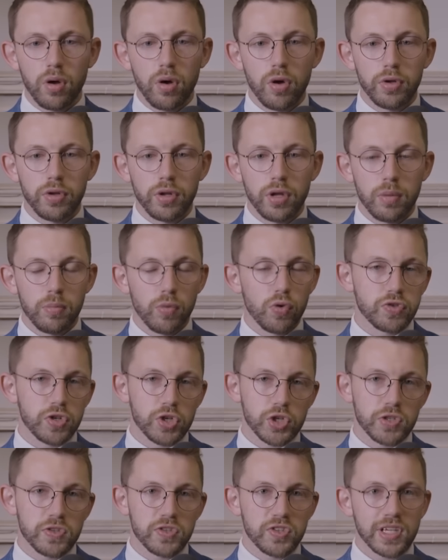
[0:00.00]
on a
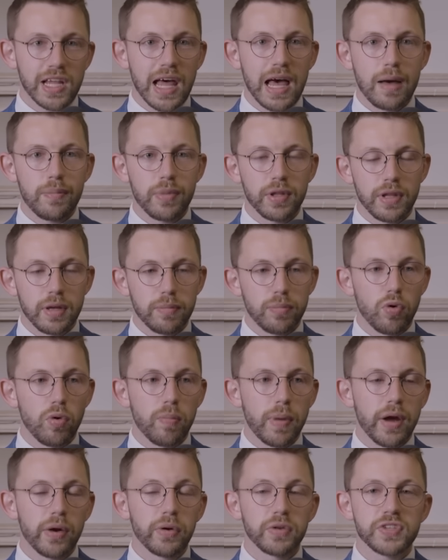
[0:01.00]
mortician slab and their
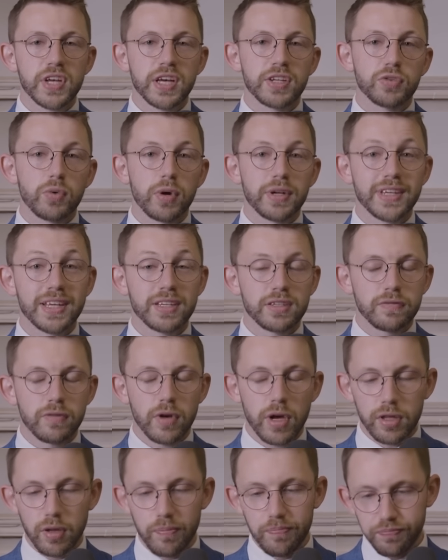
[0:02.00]
poor parents had to
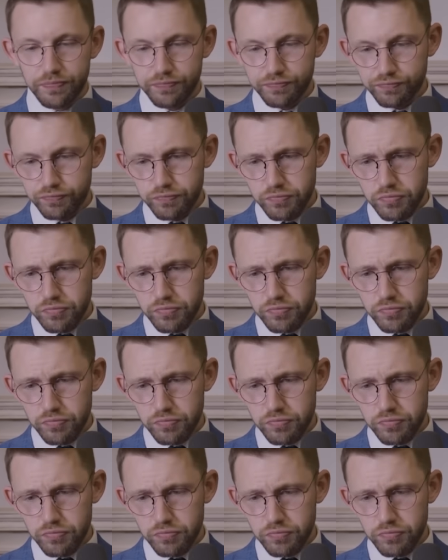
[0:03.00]
identify them.